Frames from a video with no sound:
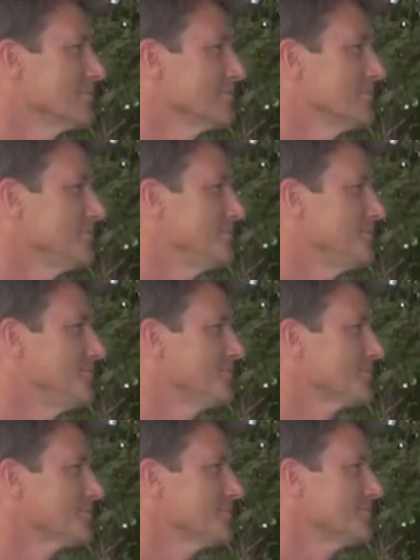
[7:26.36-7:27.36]

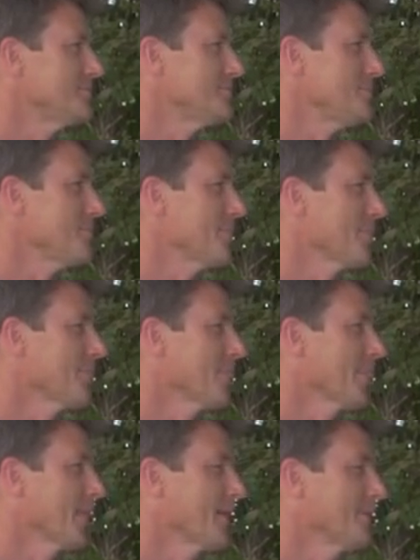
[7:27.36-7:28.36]

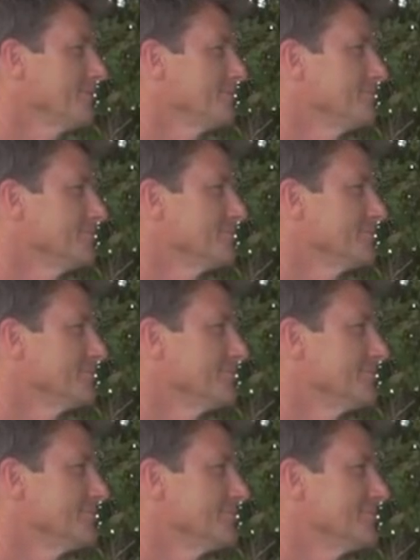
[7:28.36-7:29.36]

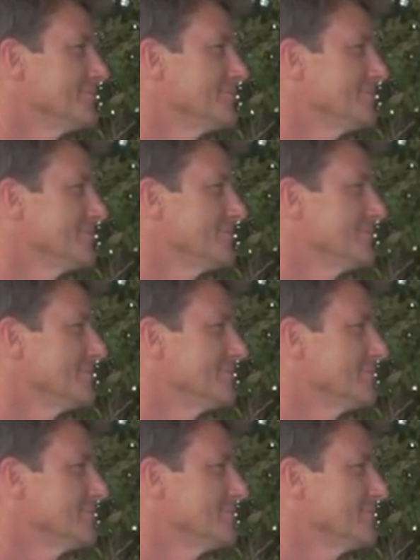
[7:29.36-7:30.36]

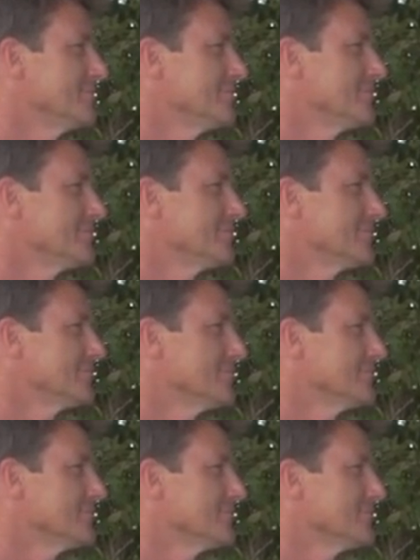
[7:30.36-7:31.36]

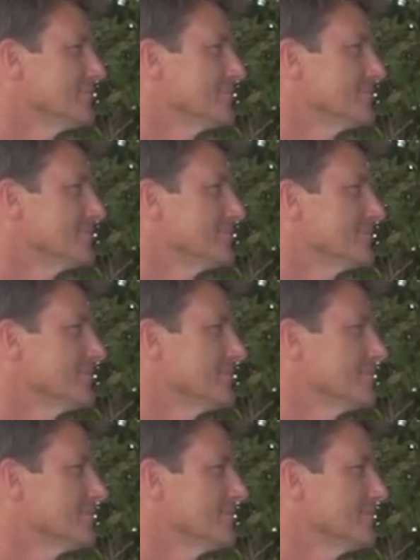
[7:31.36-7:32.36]

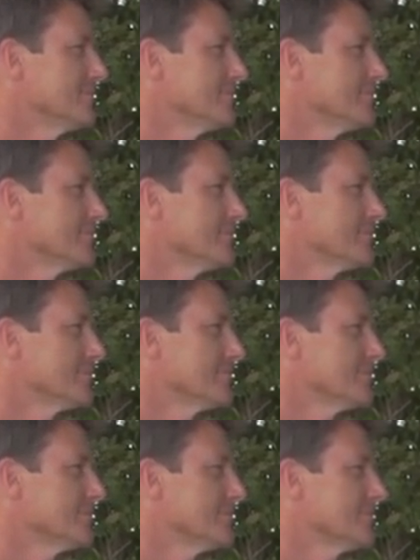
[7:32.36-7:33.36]

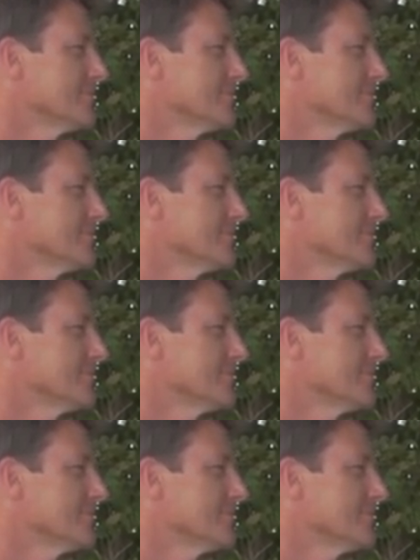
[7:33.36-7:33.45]
(not speaking)